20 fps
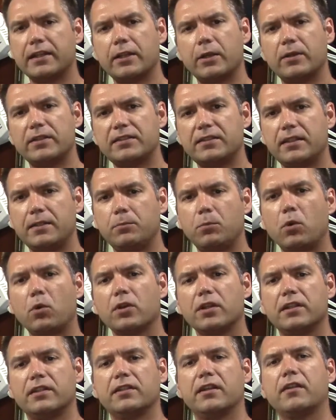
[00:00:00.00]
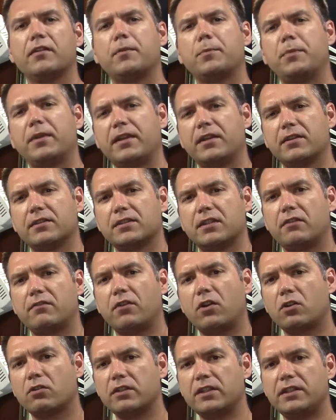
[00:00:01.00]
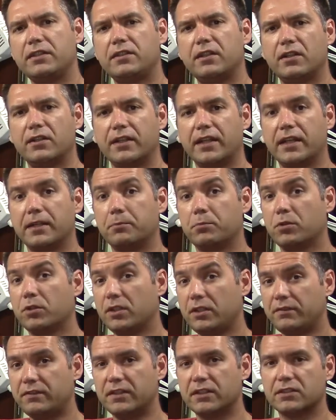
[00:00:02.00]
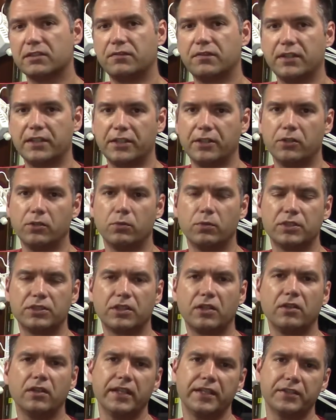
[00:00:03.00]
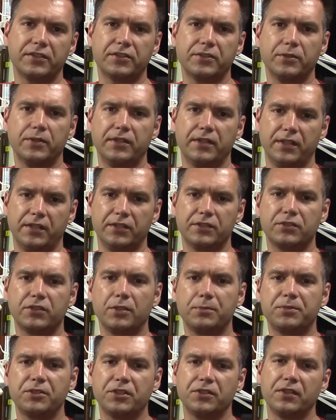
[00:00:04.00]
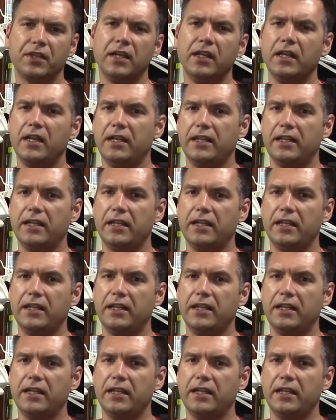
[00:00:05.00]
Now I say more in-depth because I've already done a previous video, which I'll link to in the description,